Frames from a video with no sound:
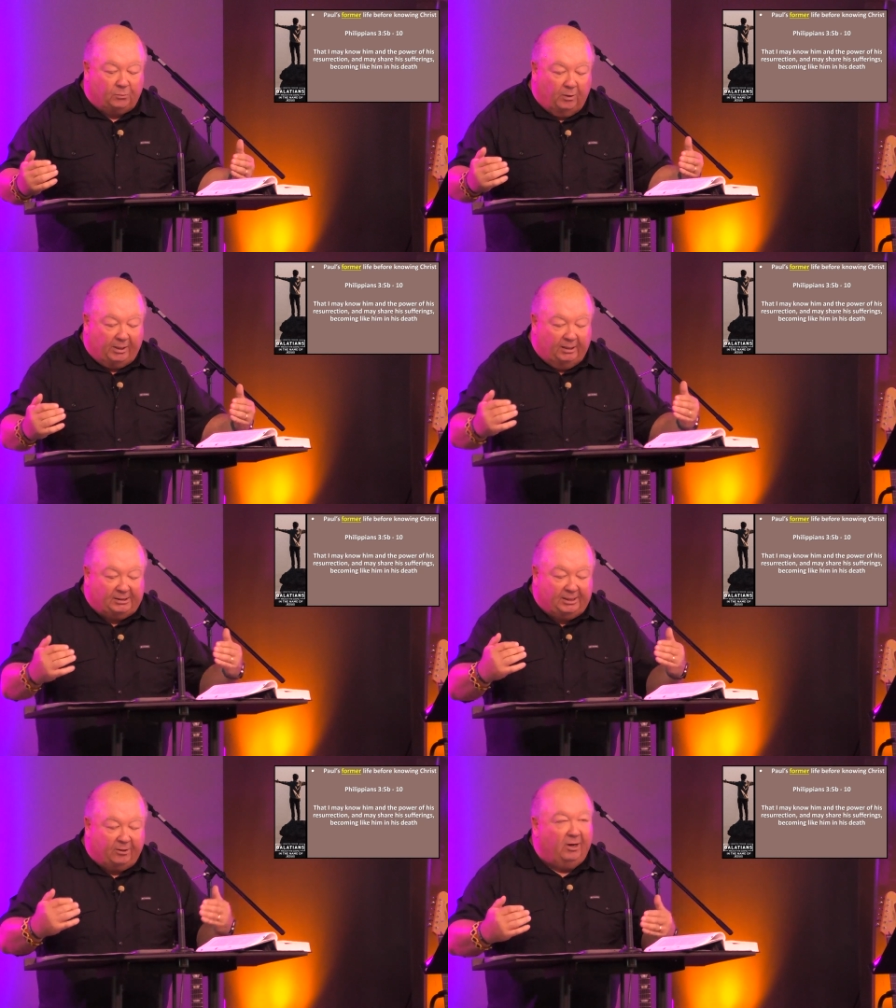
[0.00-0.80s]
when
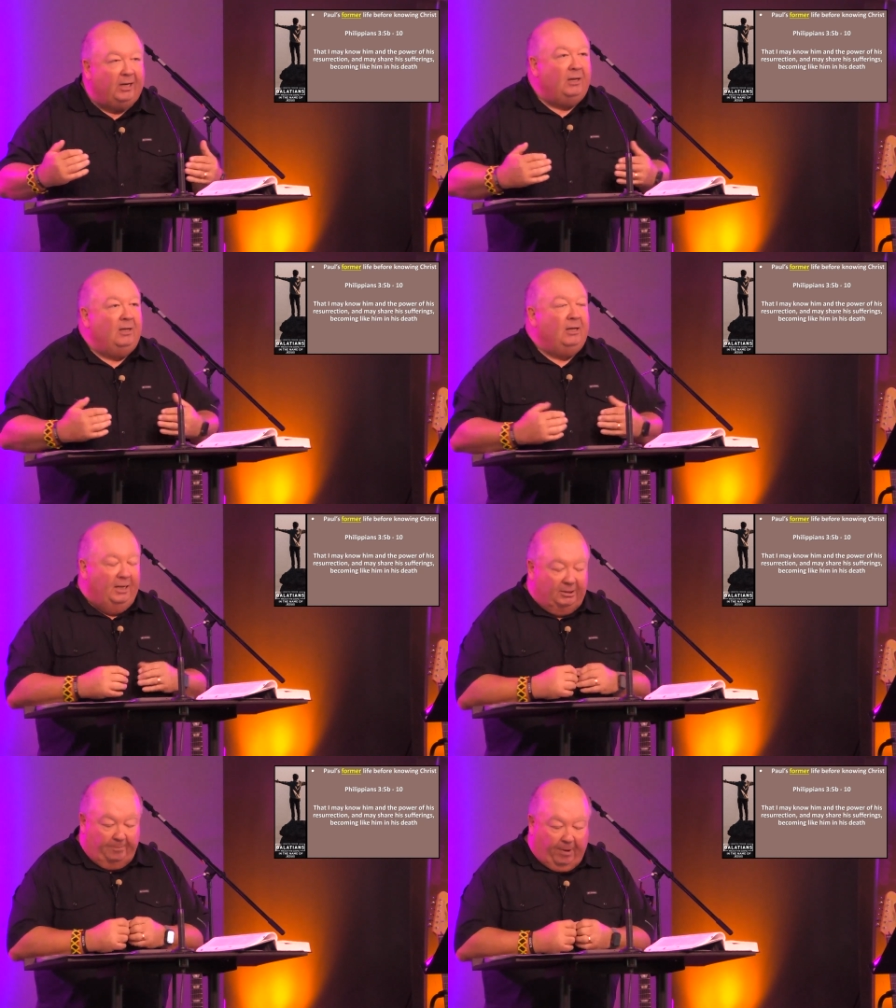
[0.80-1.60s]
considering
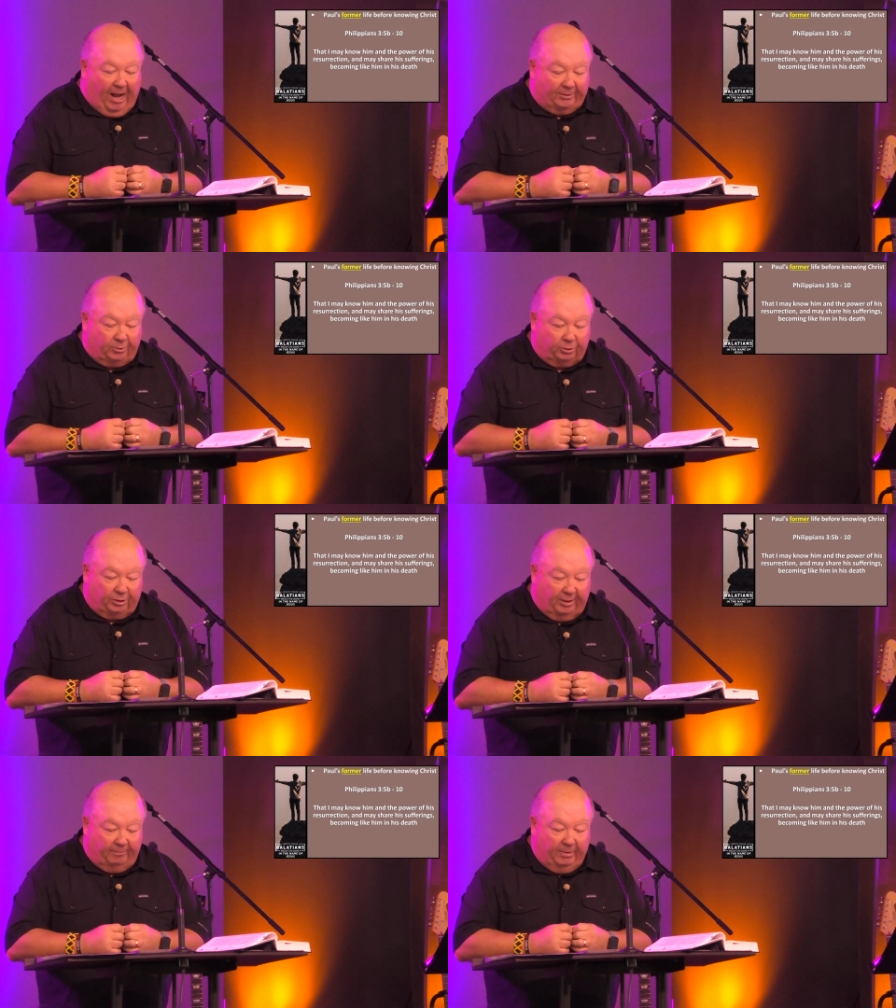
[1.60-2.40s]
his
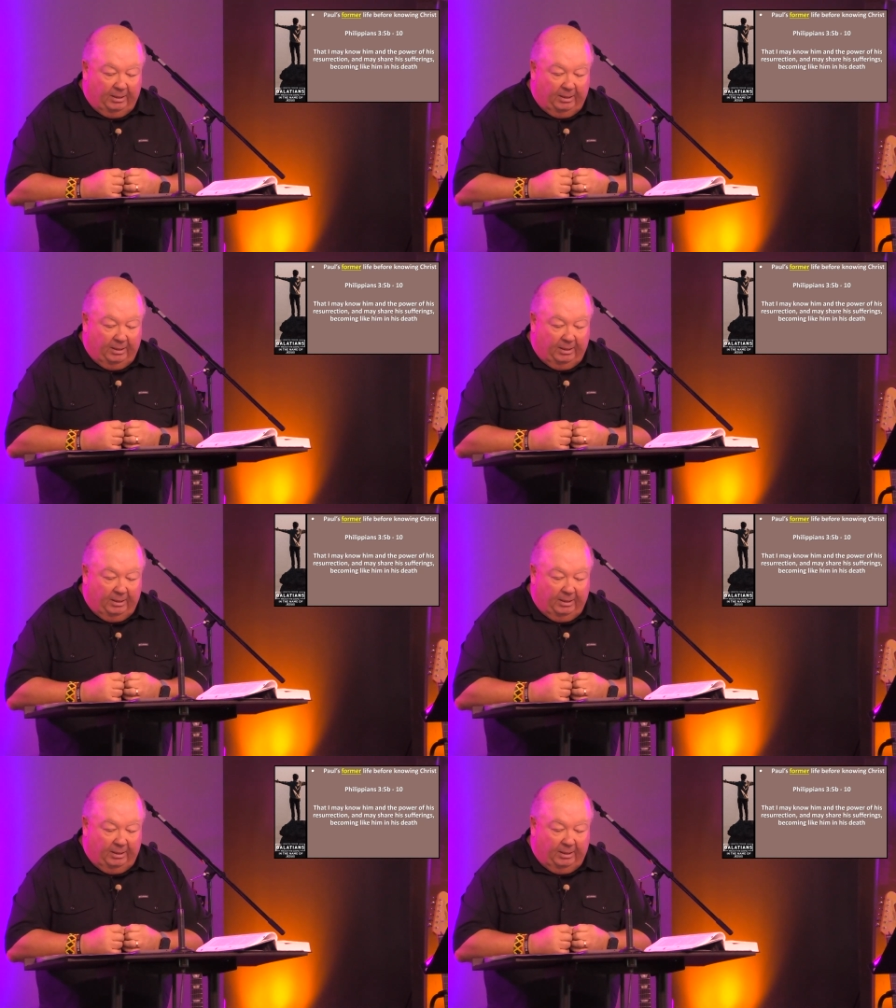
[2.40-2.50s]
apostleship.